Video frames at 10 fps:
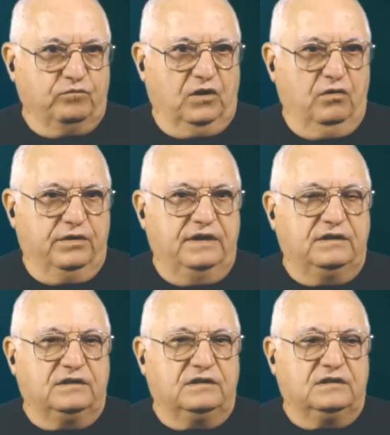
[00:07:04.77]
Okay,
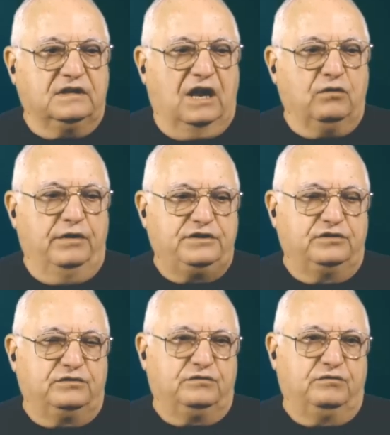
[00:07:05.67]

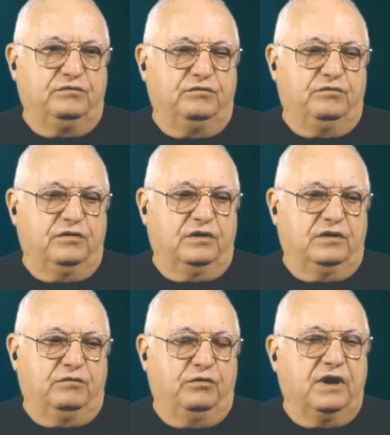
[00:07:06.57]
calculations
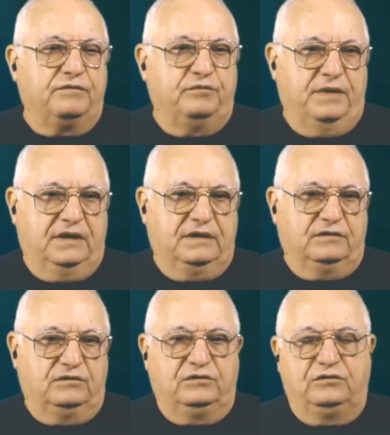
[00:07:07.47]
we have to make
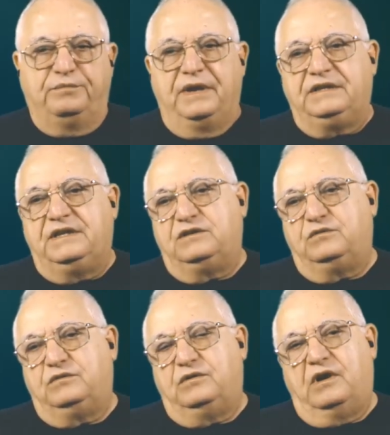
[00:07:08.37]
this
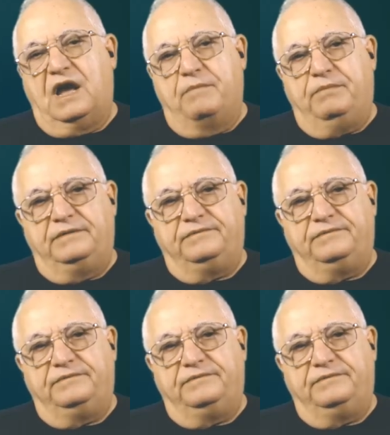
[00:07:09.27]
happen.